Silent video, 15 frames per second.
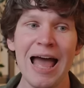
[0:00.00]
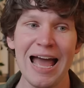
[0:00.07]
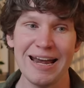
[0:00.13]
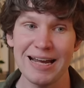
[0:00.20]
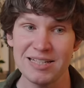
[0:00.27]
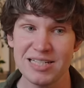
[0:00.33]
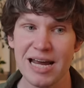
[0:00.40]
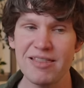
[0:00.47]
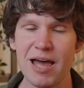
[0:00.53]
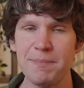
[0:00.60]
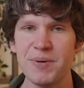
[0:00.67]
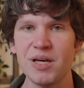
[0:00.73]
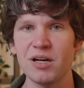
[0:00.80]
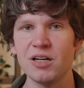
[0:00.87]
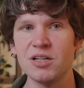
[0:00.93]
And I say that
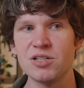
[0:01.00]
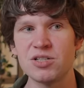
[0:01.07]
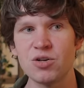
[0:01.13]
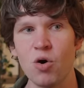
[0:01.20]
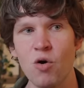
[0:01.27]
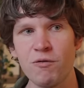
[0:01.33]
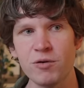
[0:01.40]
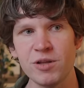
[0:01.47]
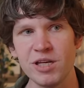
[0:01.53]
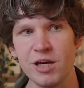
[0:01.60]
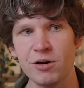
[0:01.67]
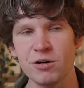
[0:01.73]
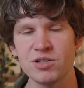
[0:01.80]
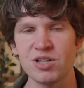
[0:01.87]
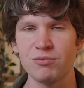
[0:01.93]
because over the
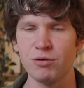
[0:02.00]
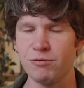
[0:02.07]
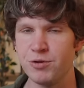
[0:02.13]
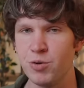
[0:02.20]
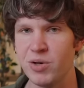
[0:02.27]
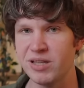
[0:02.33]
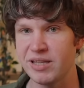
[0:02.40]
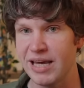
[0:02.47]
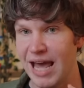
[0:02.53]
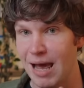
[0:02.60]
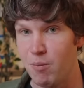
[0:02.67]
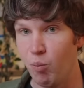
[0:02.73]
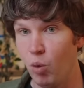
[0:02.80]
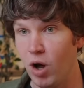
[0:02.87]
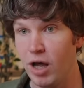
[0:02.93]
years of reviewing the
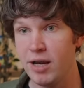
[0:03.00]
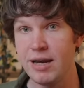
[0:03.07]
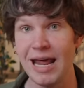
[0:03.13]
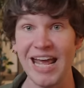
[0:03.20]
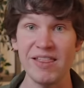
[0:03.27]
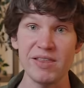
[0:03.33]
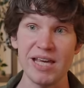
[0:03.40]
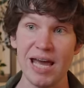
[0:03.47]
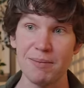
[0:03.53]
M1 and the